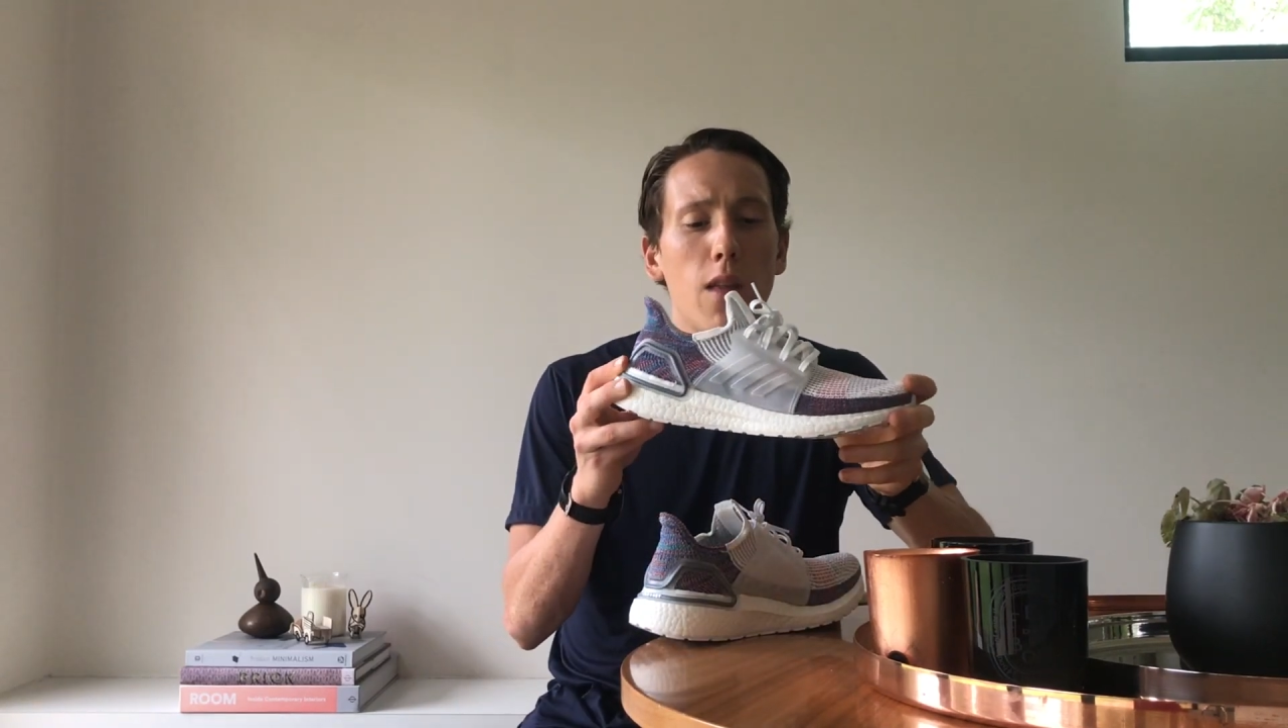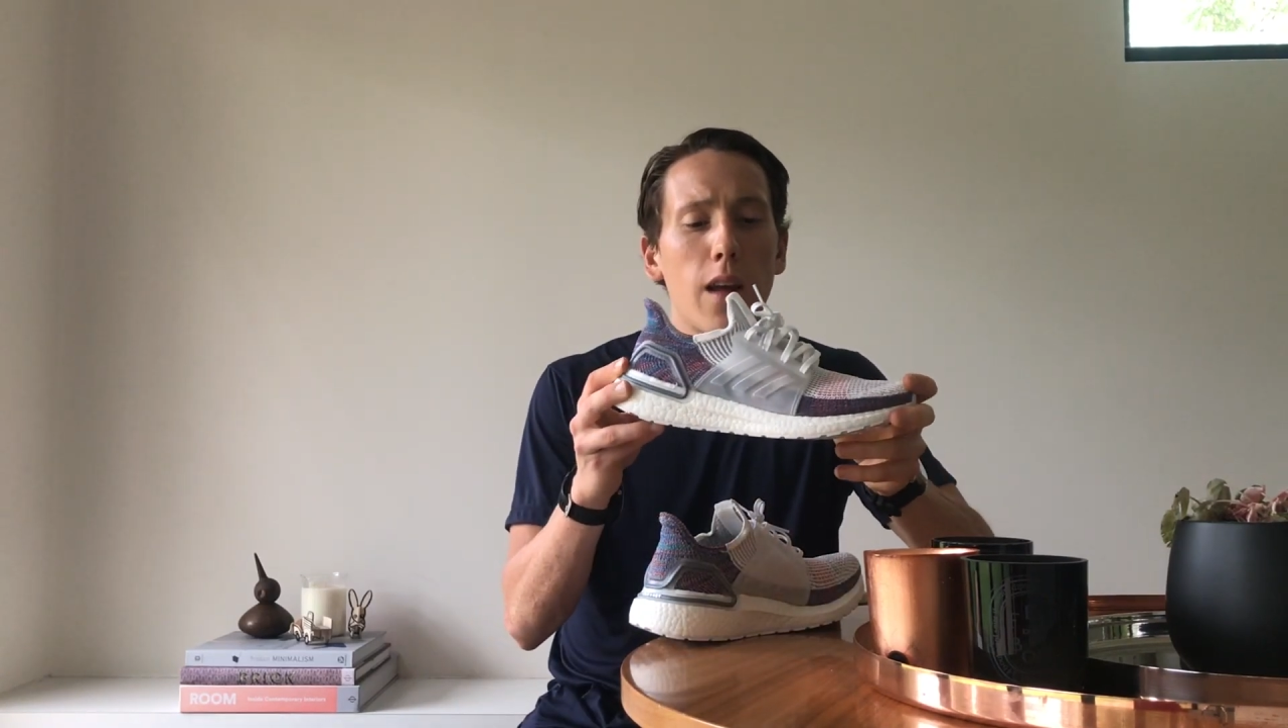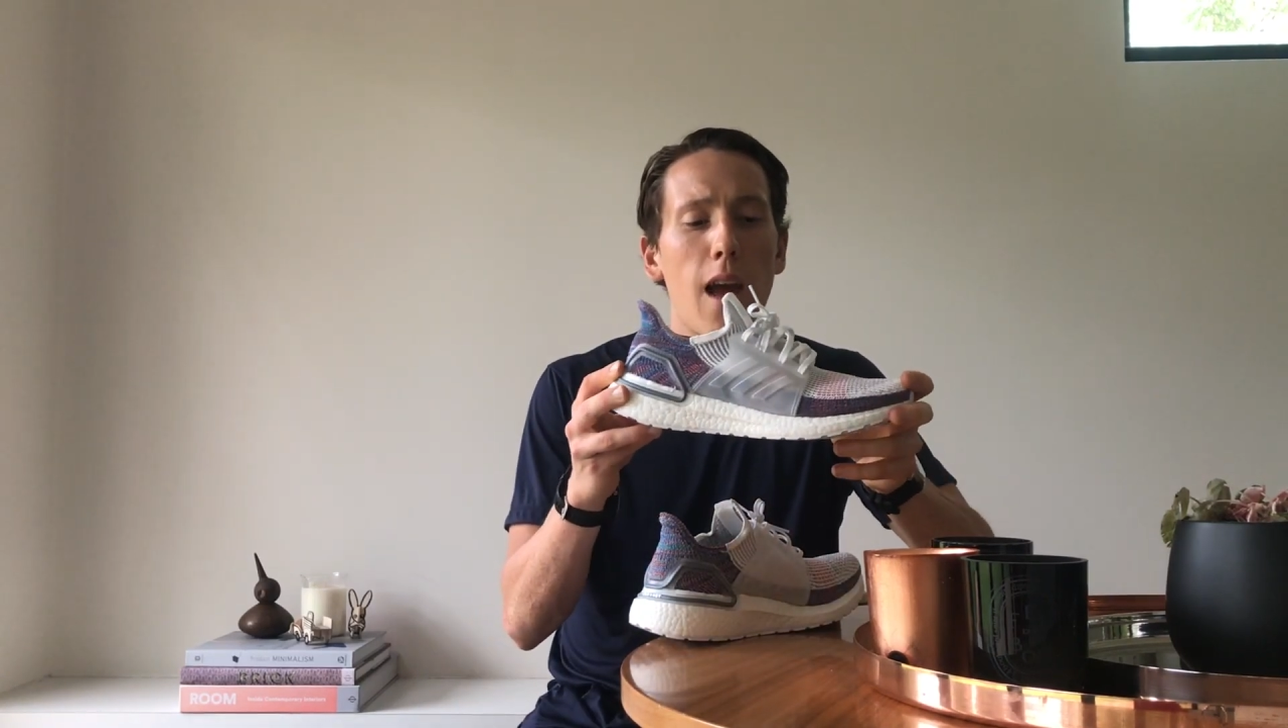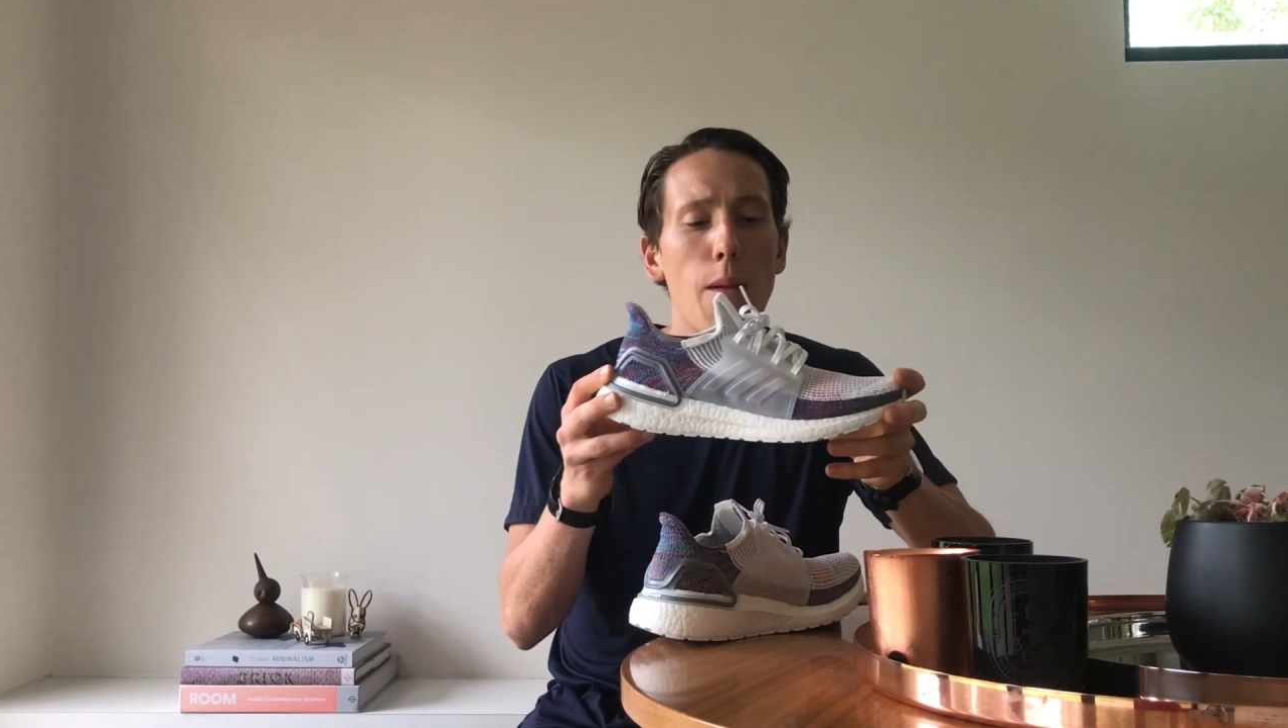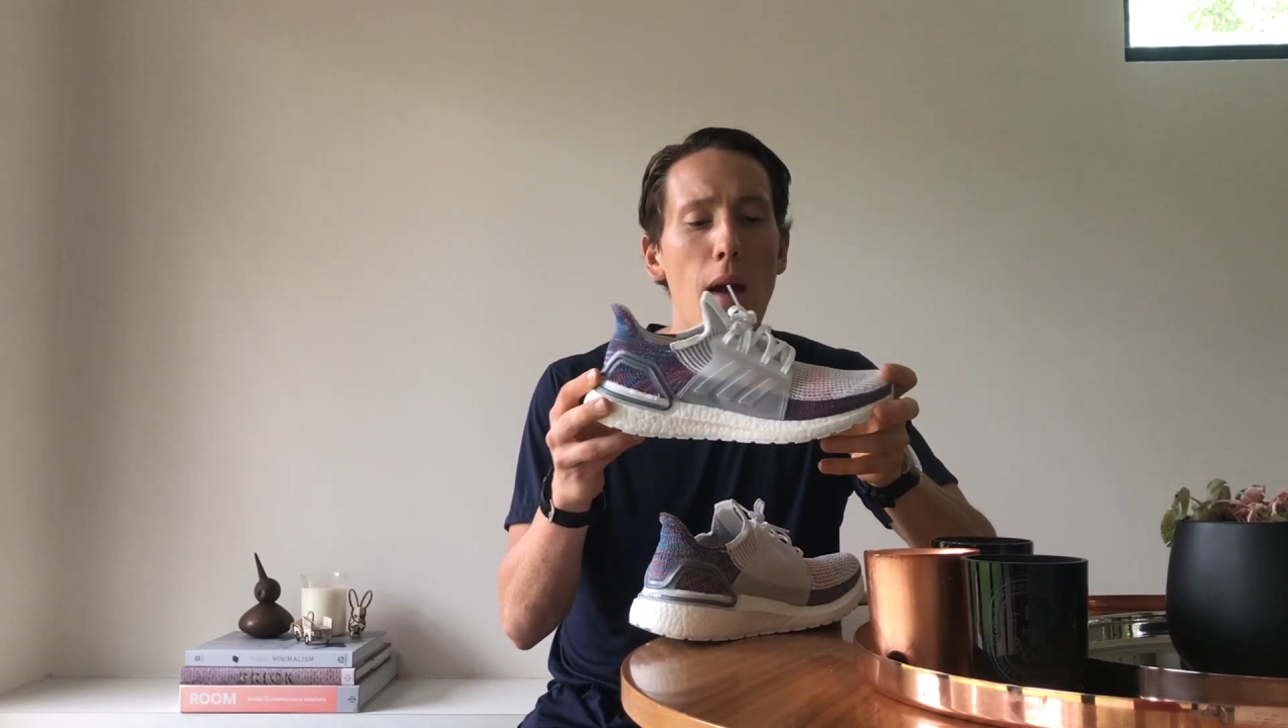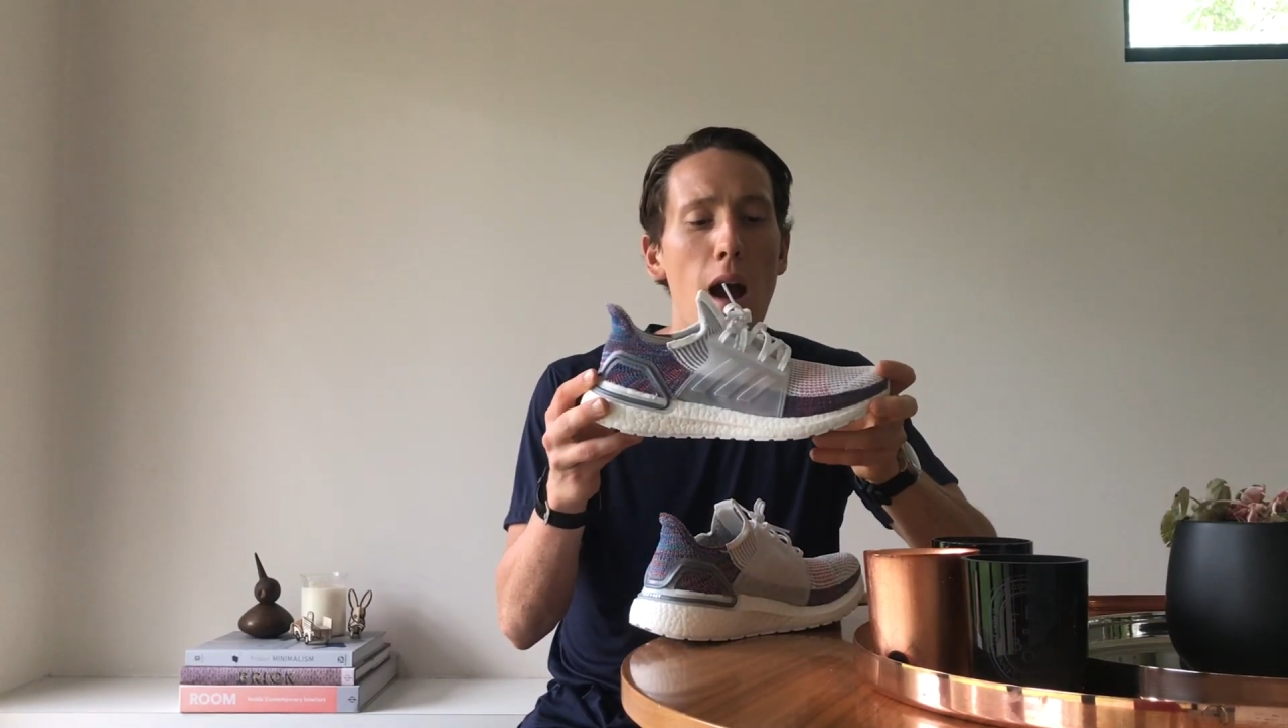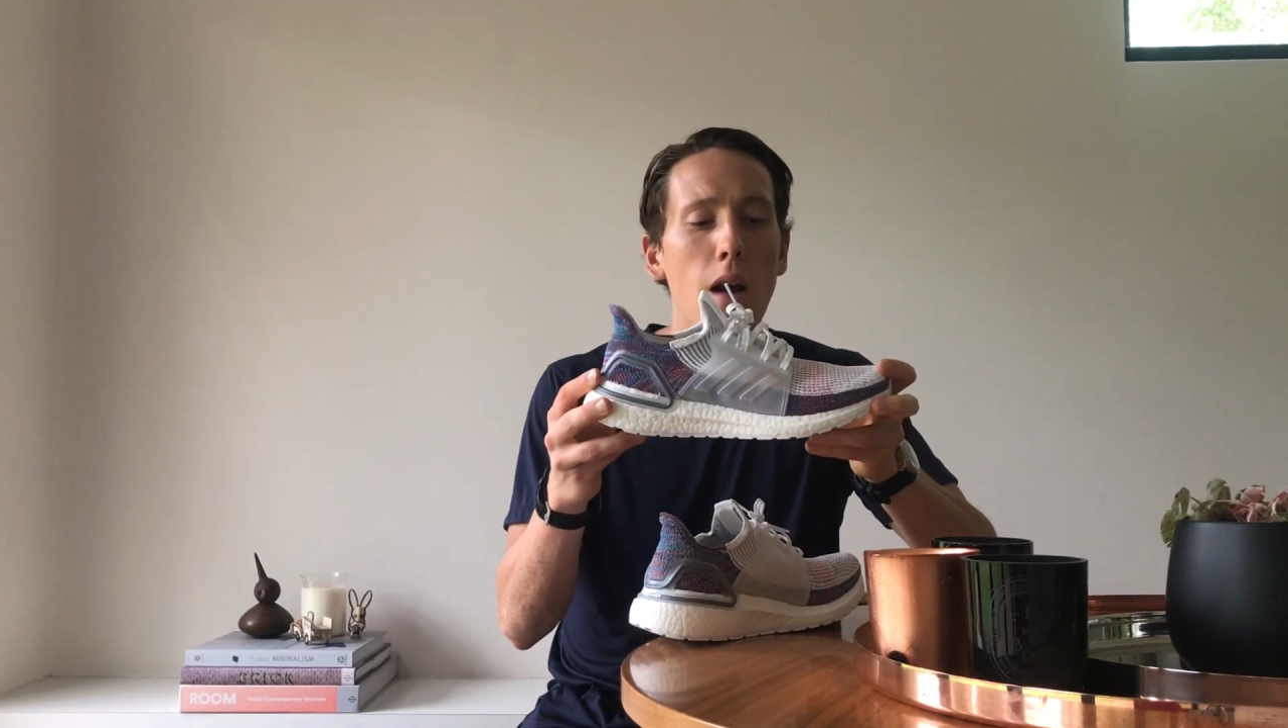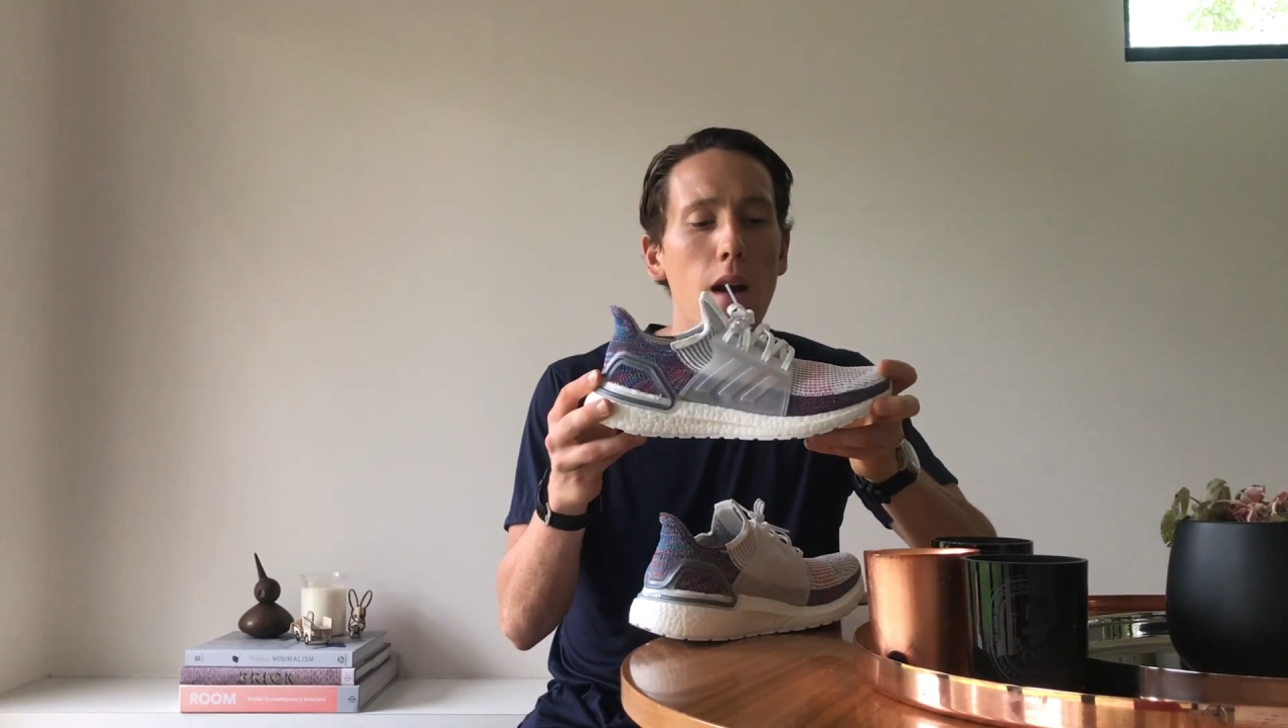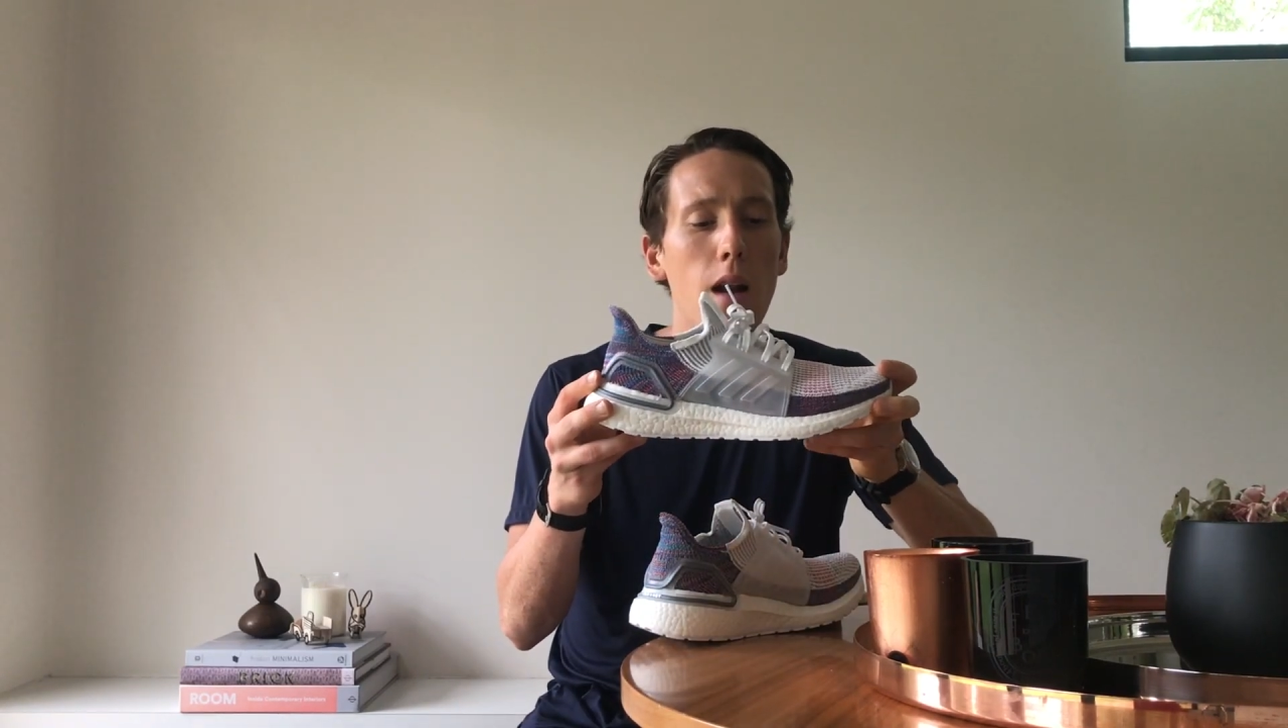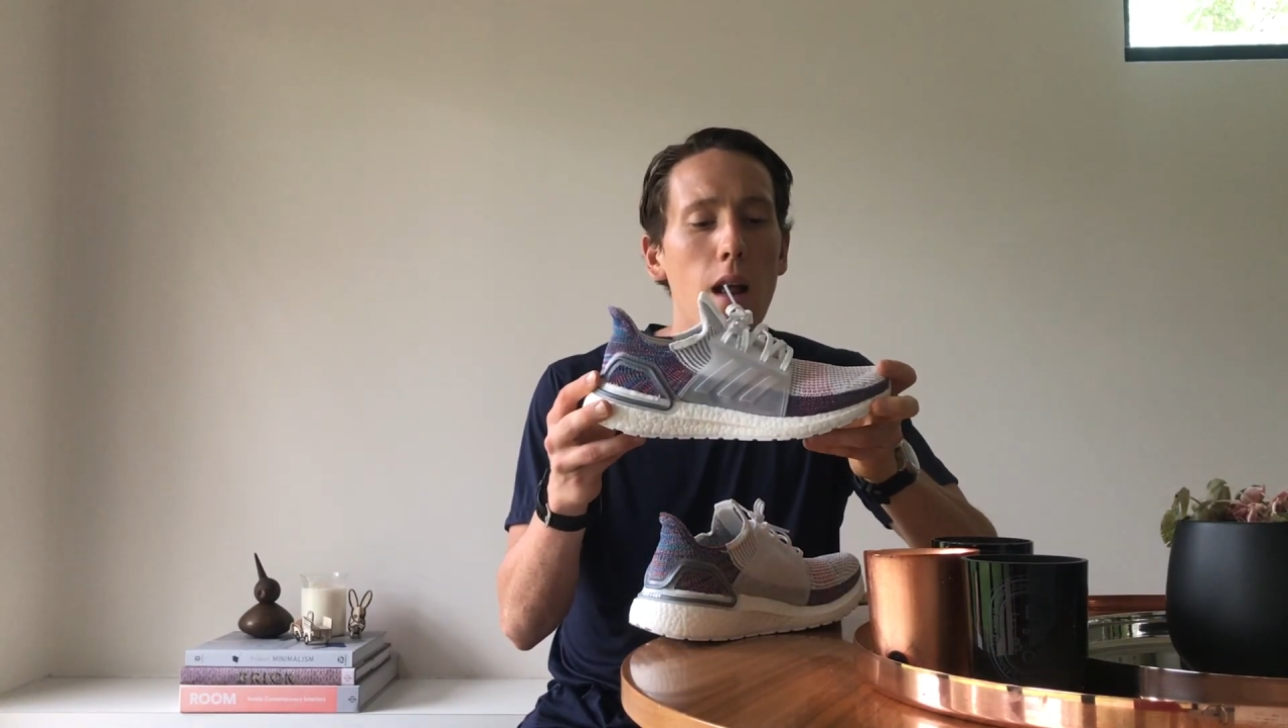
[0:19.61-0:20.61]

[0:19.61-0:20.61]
that came out